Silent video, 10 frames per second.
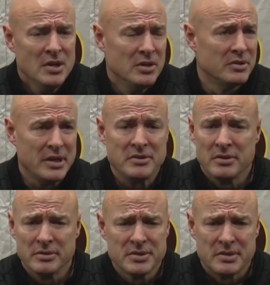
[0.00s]
Daniel
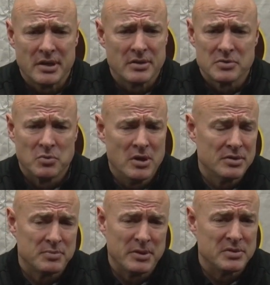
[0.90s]
Hilsendegger as well
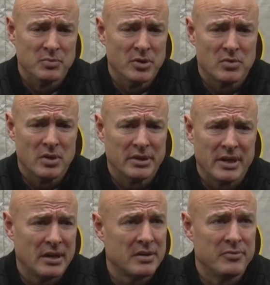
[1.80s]
has played some real quality
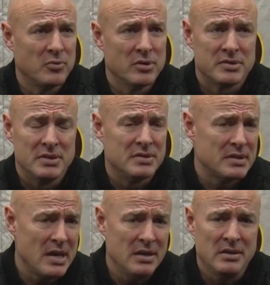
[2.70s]
hockey for us. He's
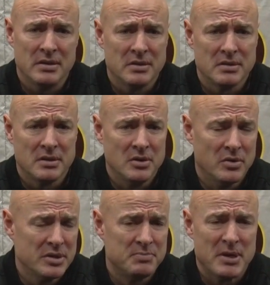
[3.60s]
skating, and
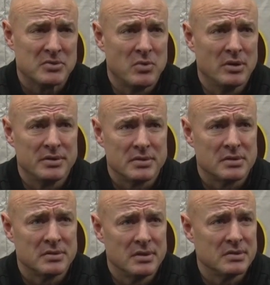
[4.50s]
his best quality
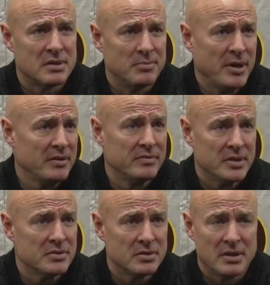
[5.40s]
is his
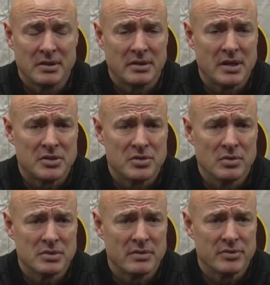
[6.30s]
competitiveness, and I think that
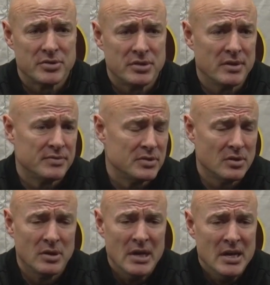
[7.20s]
shows every shift.
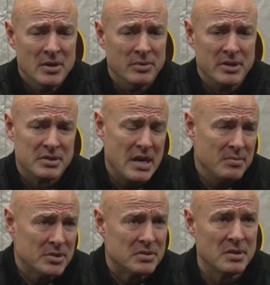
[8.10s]
So when his game
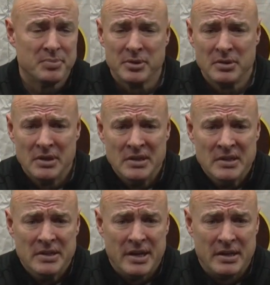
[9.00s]
is simple
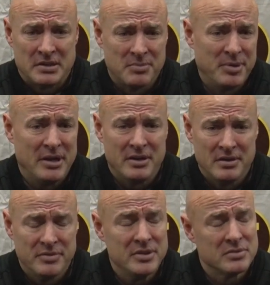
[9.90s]
and
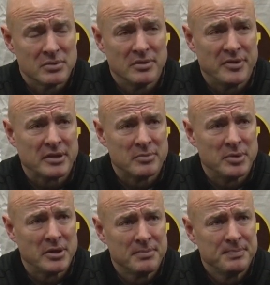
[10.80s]
competitive, he's a real effective
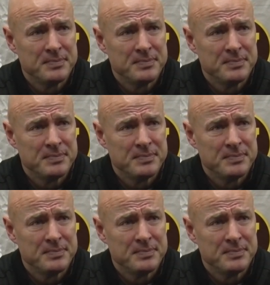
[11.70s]
player.